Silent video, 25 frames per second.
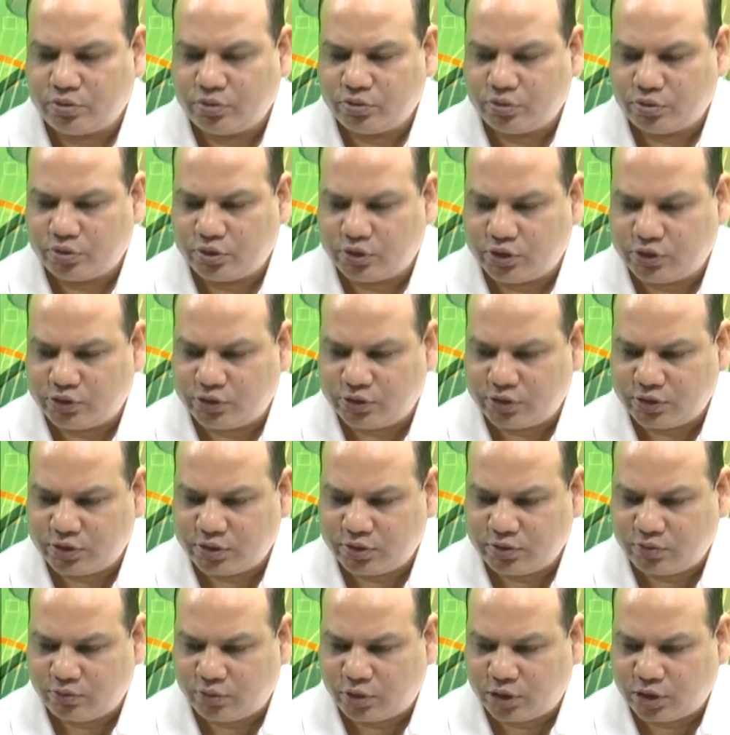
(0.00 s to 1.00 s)
So this
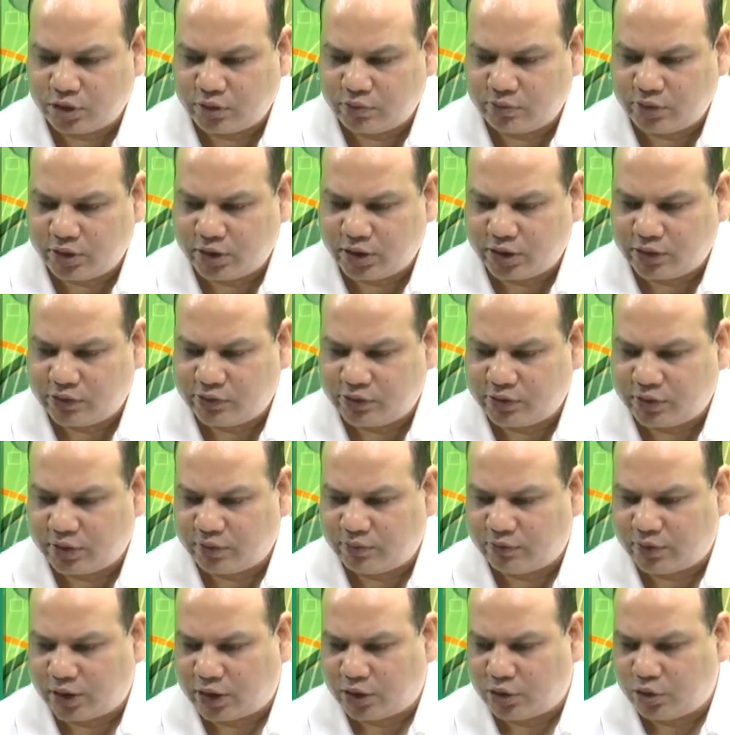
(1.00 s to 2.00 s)
is what we can say
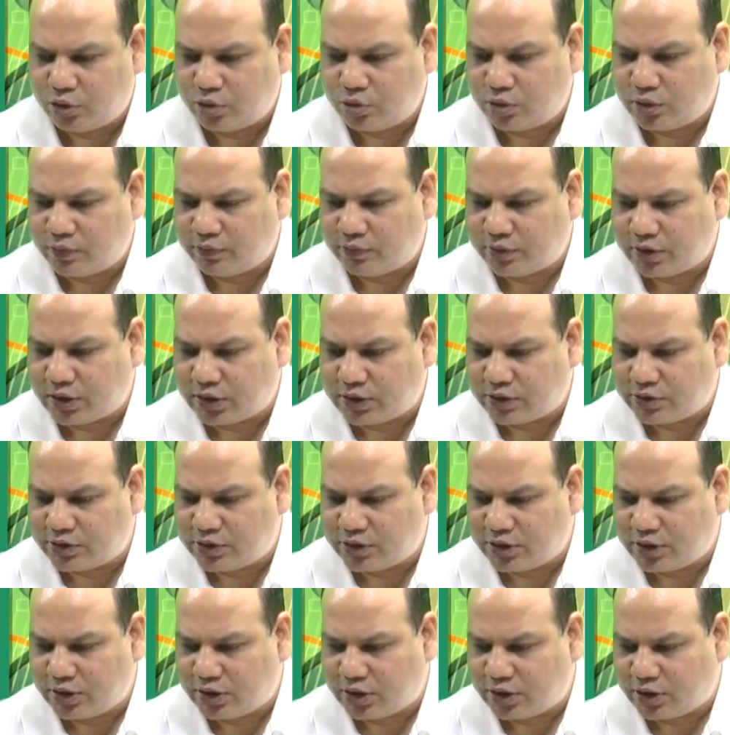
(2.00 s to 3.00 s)
value of
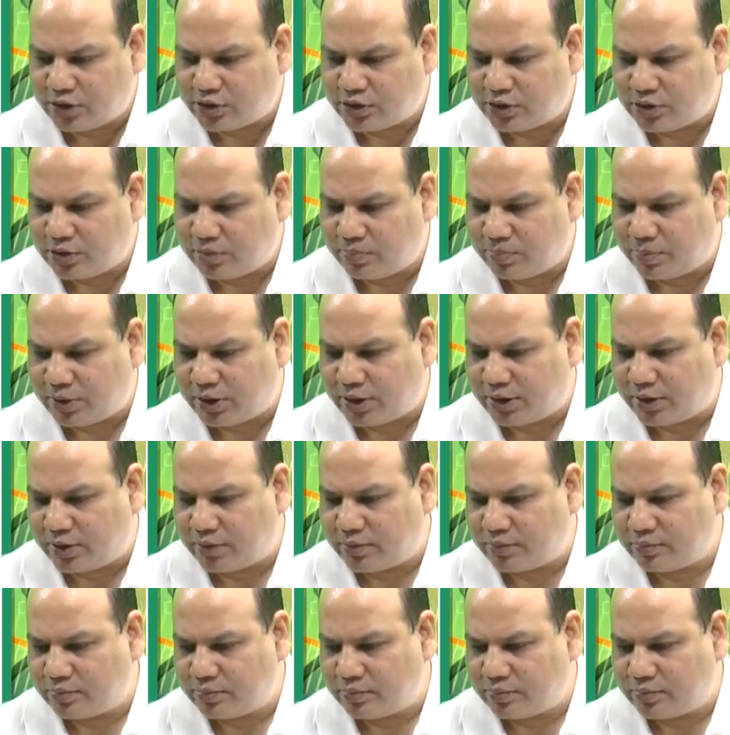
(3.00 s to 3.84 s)
consideration paid.